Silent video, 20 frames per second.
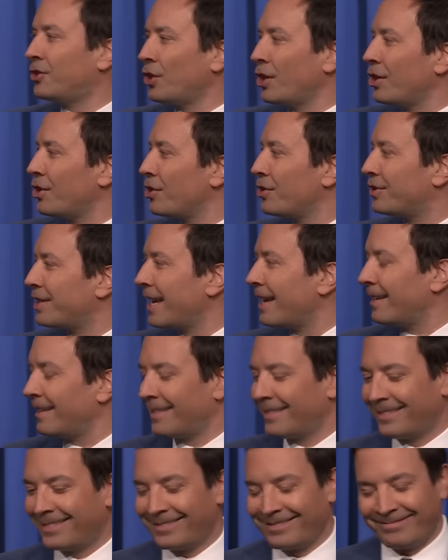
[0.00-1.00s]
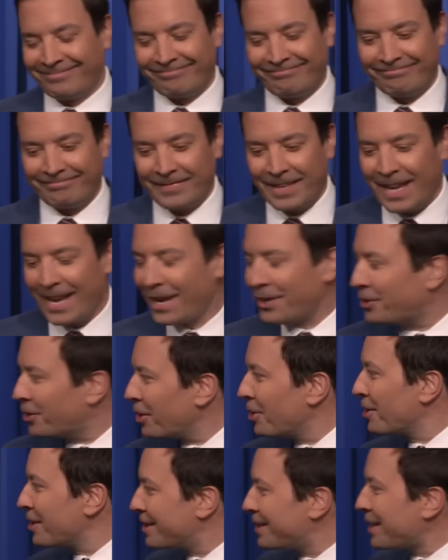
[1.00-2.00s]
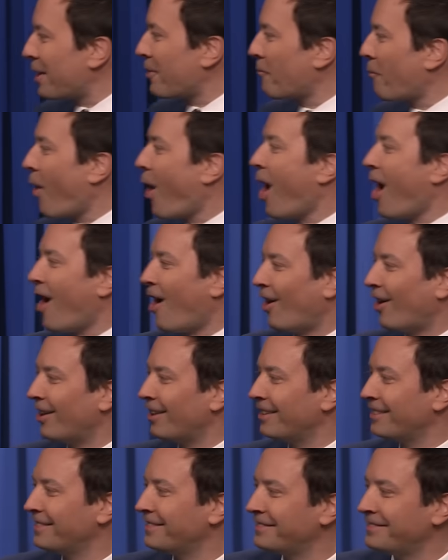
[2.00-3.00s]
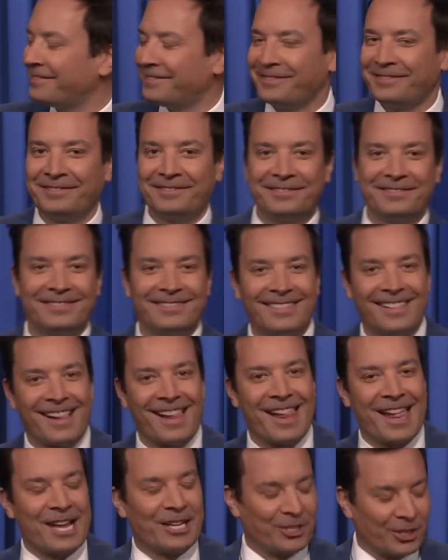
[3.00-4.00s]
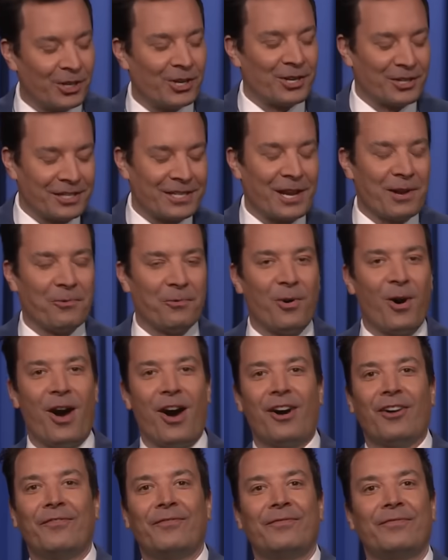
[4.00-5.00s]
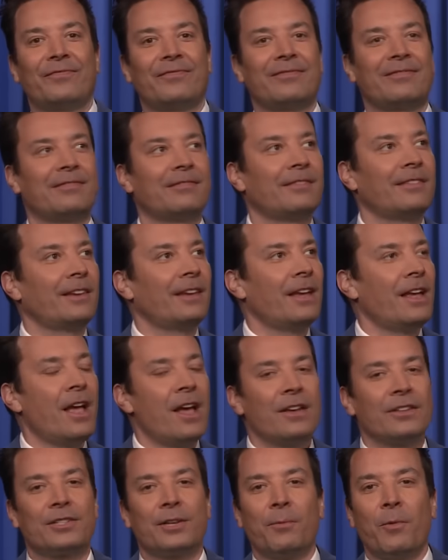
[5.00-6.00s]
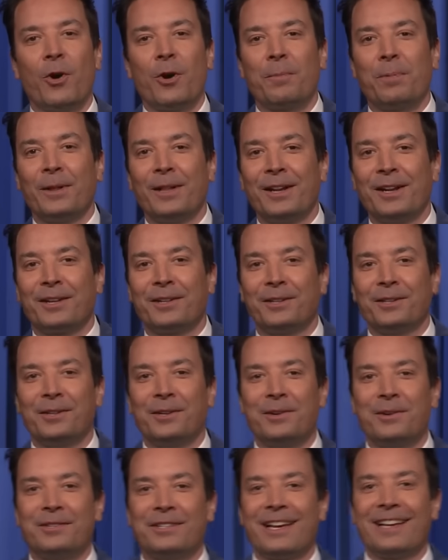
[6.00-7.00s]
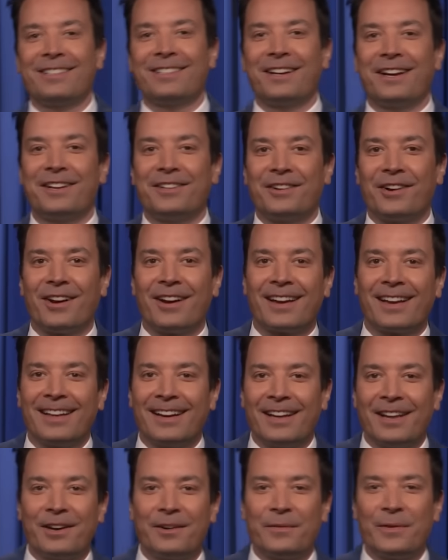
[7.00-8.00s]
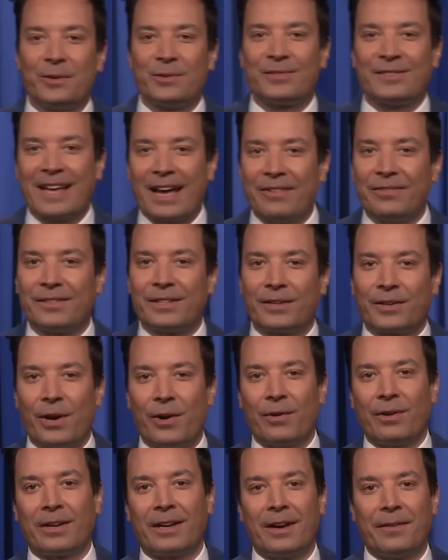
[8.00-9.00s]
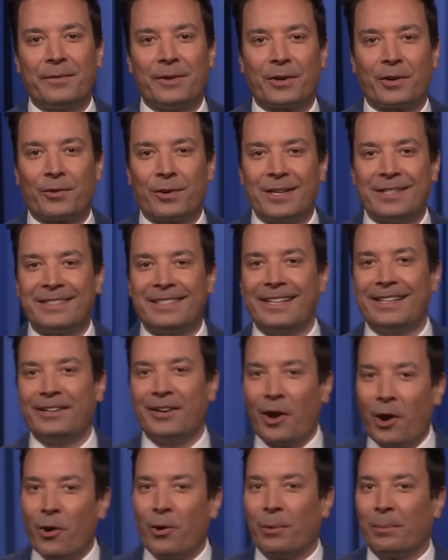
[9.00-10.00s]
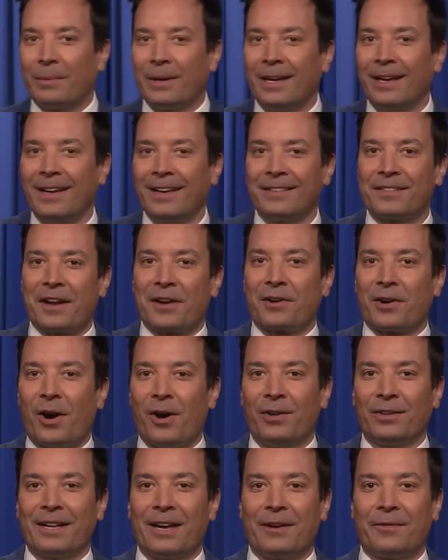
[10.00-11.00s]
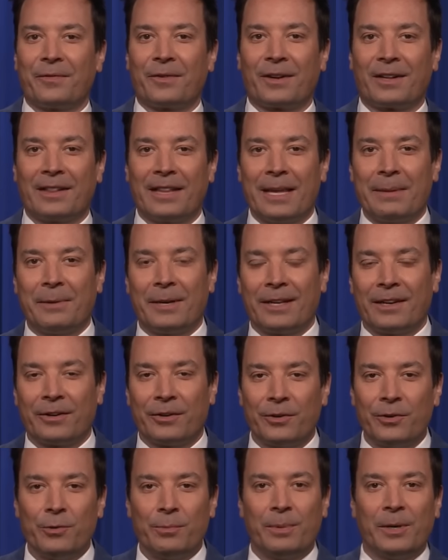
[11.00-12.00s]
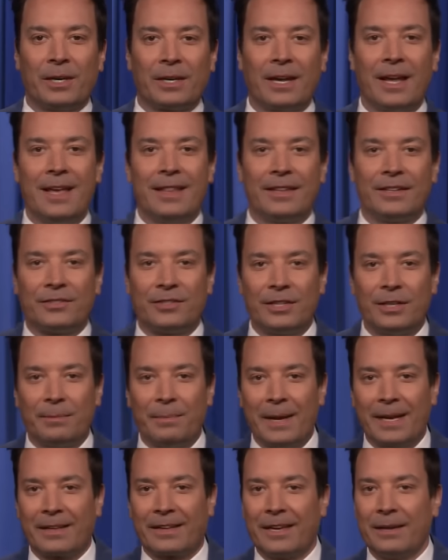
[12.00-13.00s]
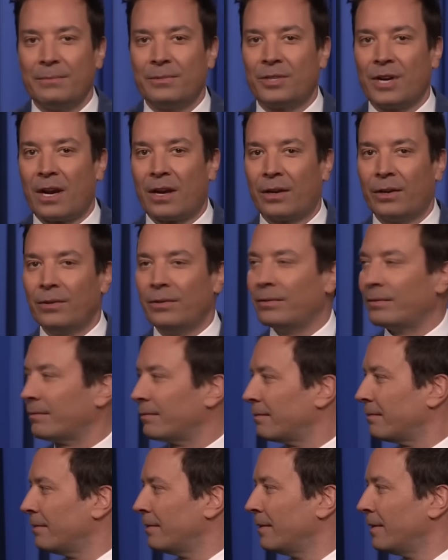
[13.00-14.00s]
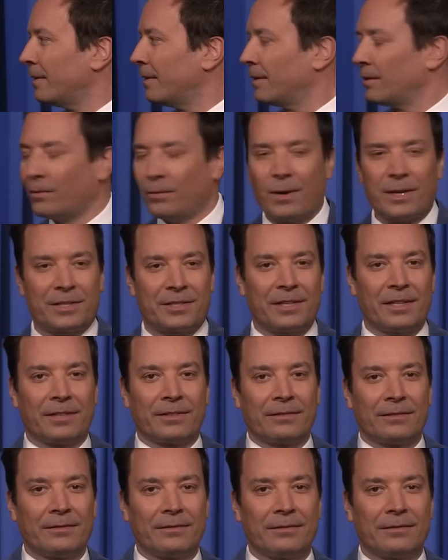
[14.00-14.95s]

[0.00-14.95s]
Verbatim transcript: should have just said, said wall. He should have said wall. He should have said wall. Wow. Some more political news. Yesterday, during an interview, South Dakota Governor Kristi Noem got called out for claiming in her new book that she'd met Kim Jong Un. What's this.